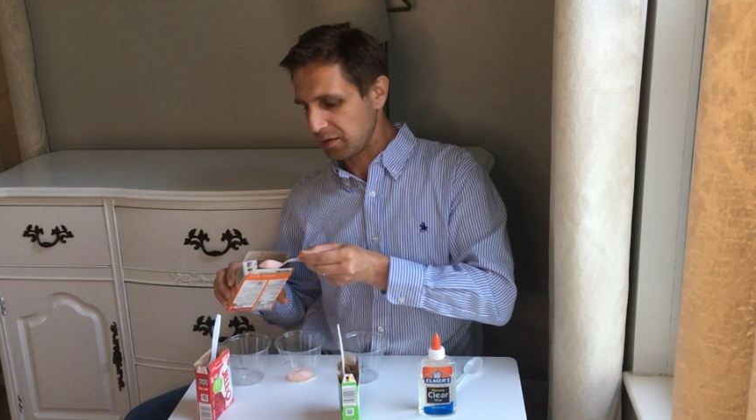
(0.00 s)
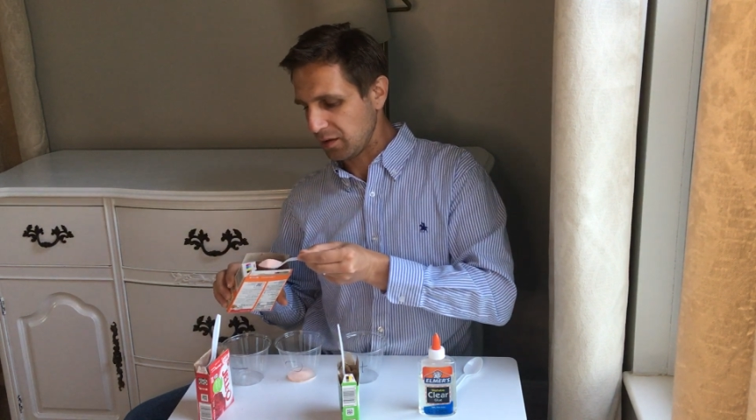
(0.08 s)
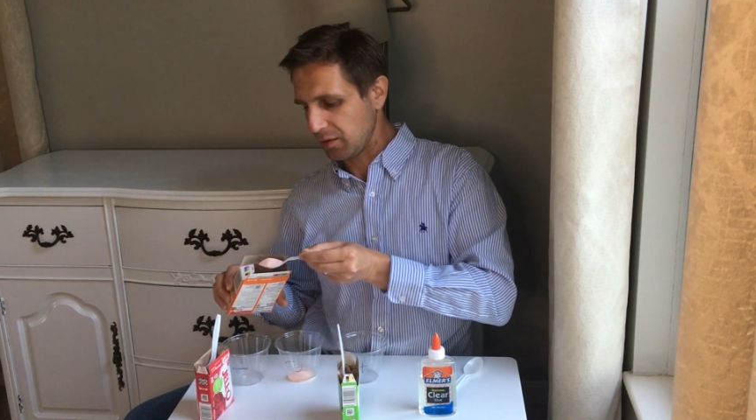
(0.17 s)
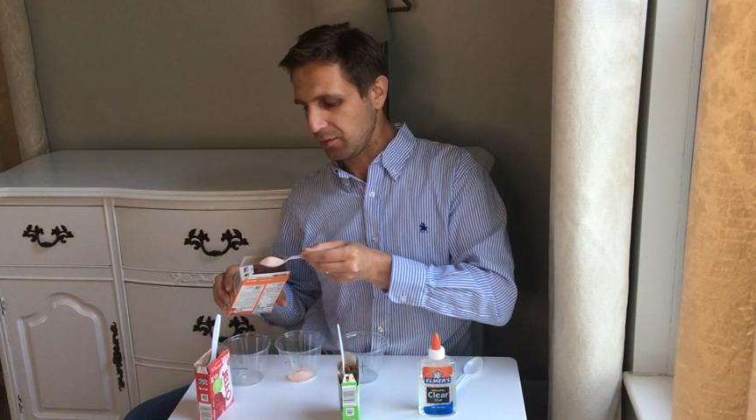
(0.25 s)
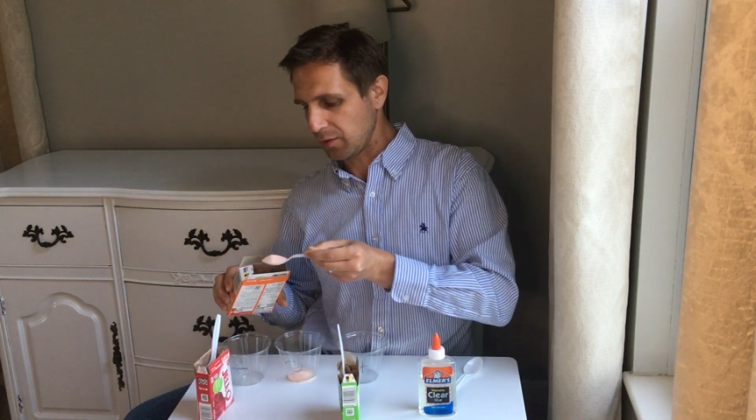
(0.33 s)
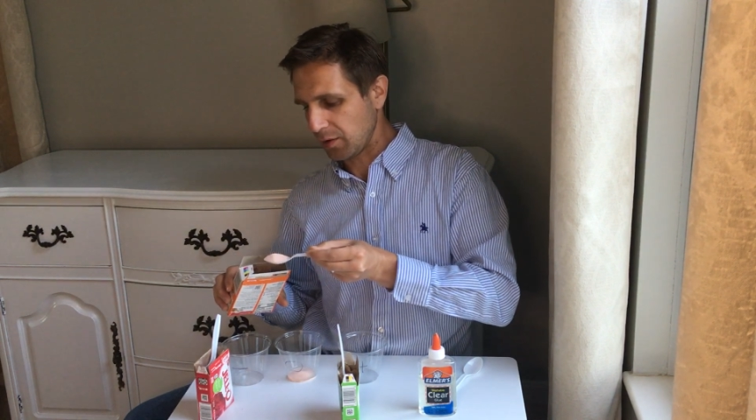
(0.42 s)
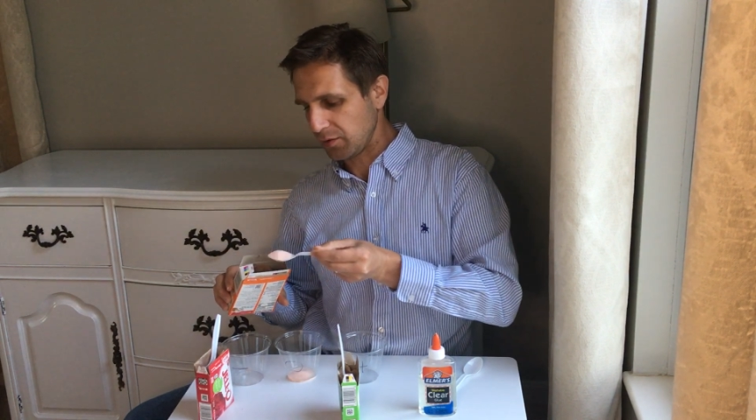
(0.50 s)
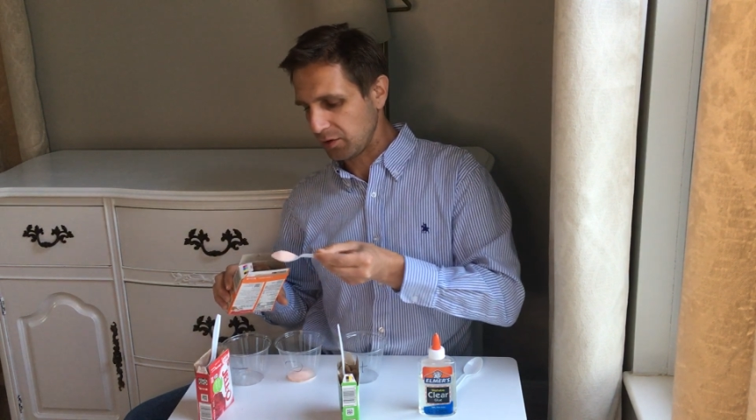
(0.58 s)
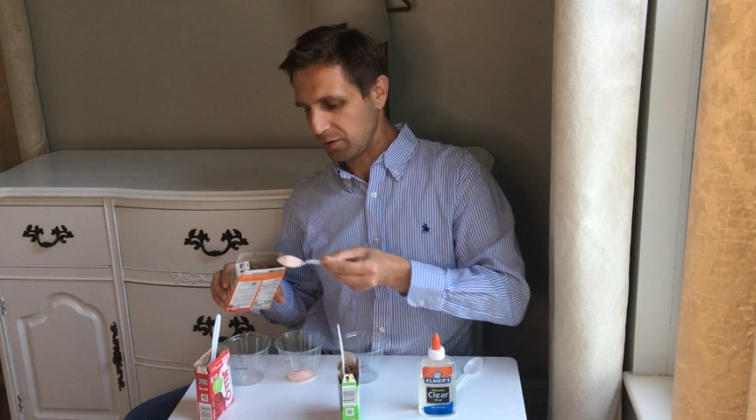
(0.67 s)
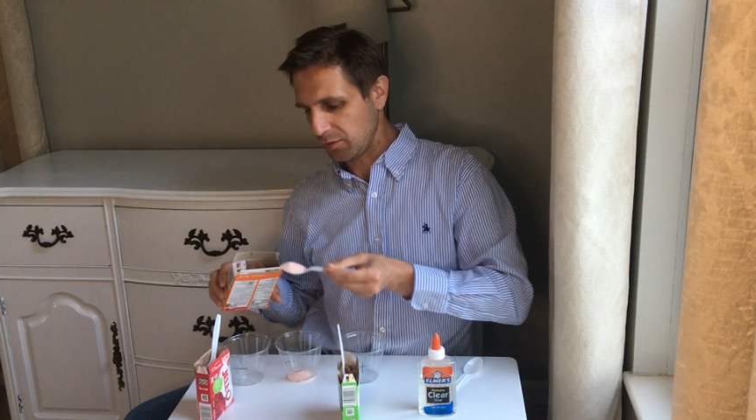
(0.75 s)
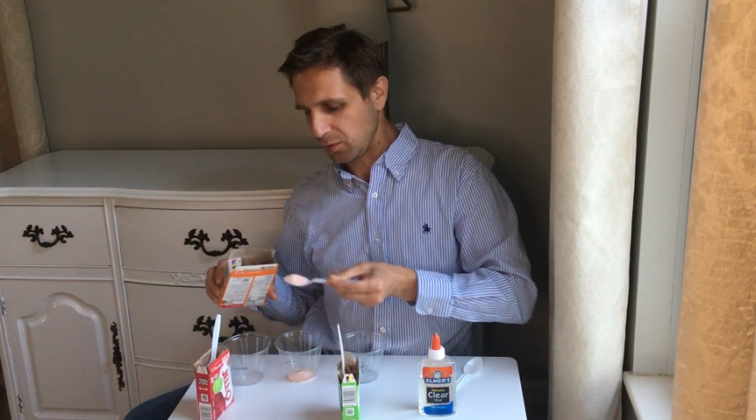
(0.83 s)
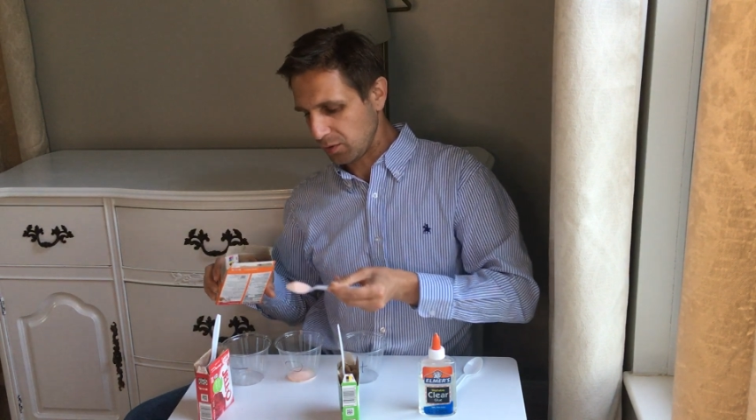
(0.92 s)
Okay,
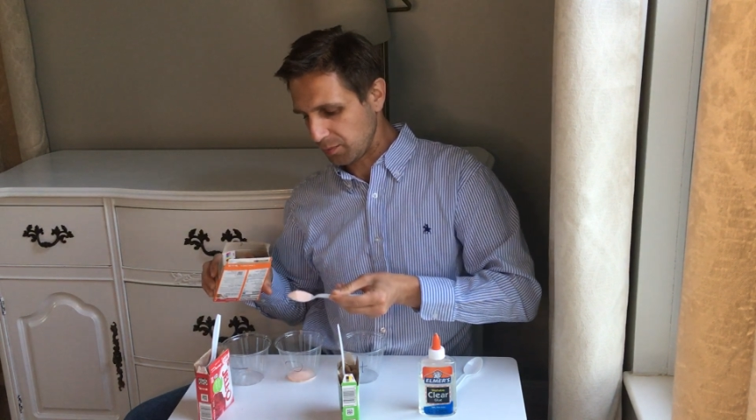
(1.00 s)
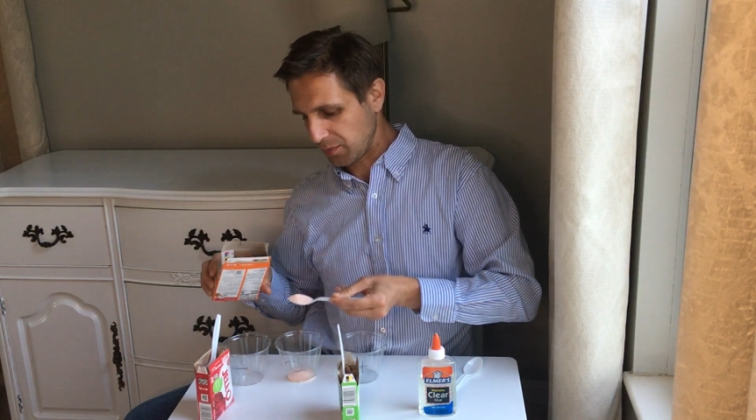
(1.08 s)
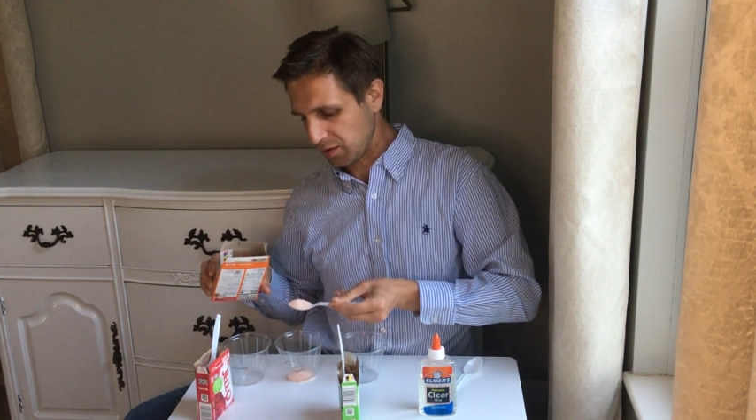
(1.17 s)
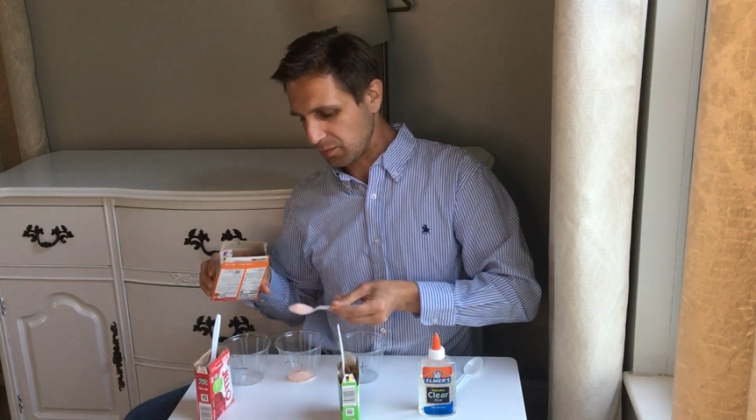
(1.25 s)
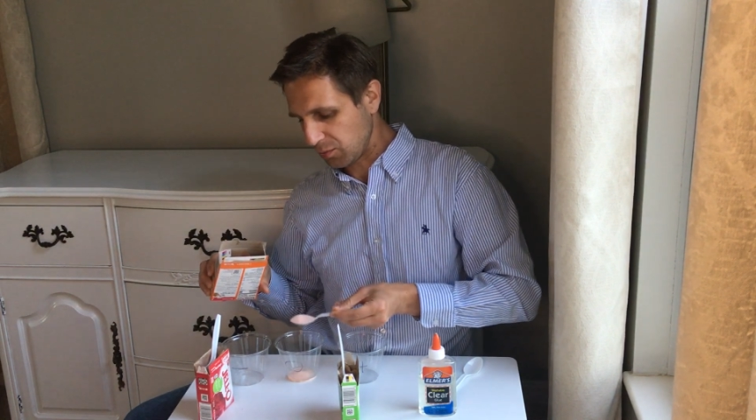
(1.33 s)
obviously if you want to make